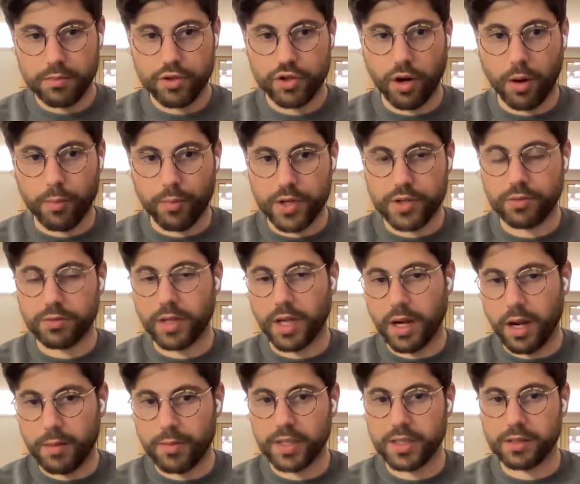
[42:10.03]
Sharpe ratio
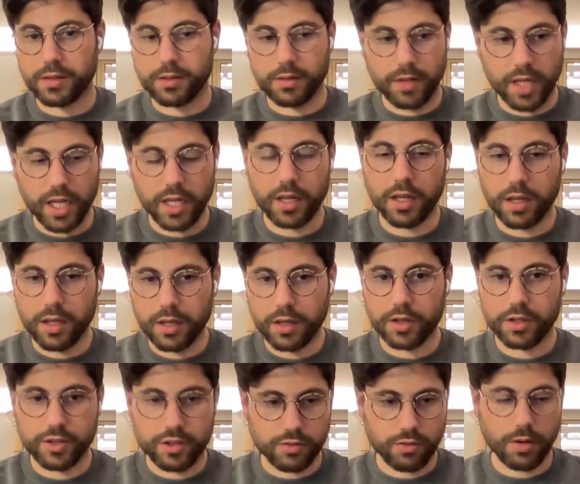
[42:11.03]
dynamics and it, it
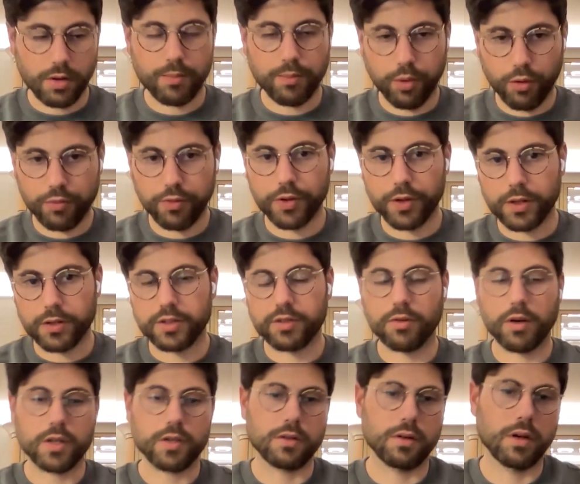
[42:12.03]
construct portfolio
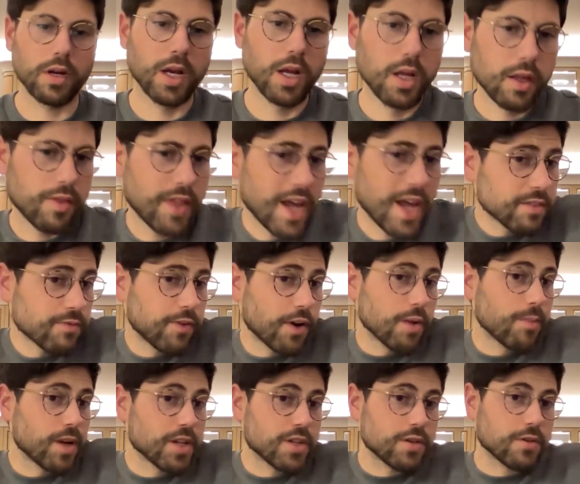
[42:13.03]
construction. That's
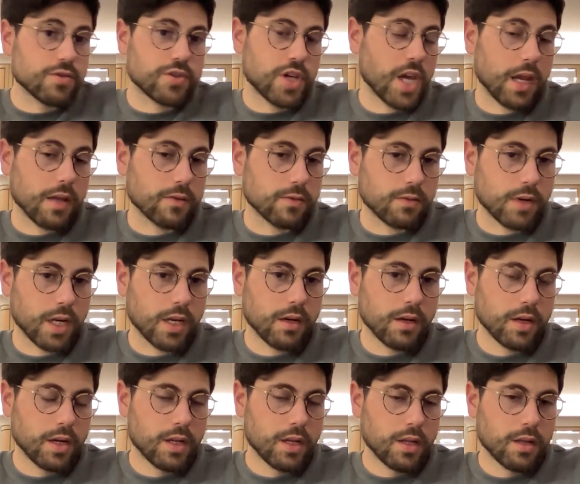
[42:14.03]
very much unchanged, right?
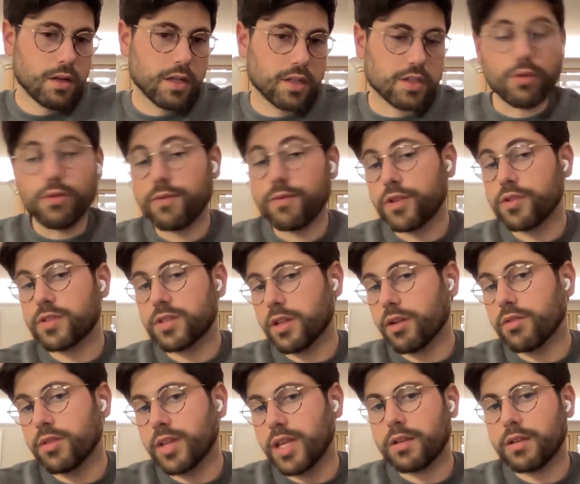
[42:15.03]
And so if you
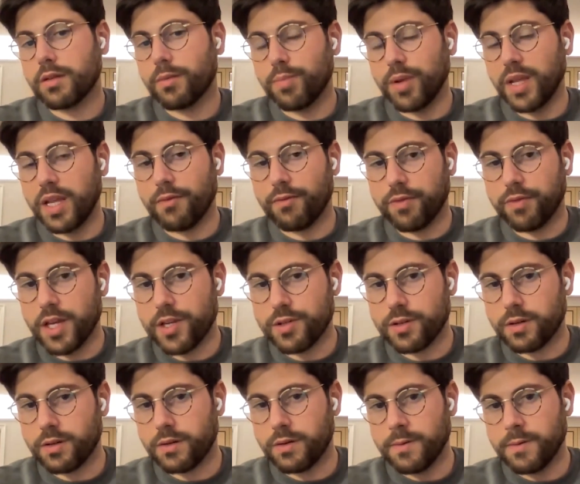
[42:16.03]
still need to beat
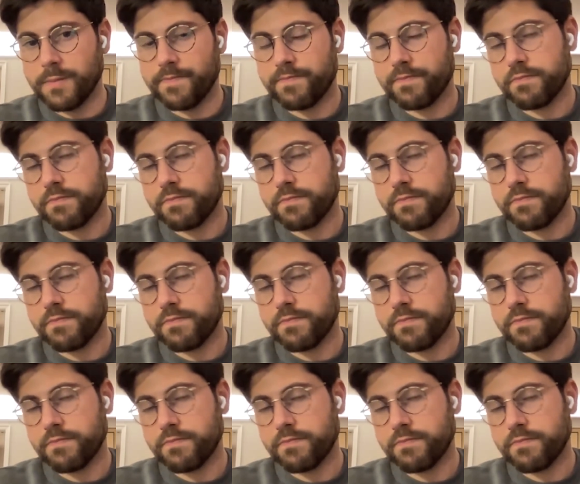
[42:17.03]
inflation,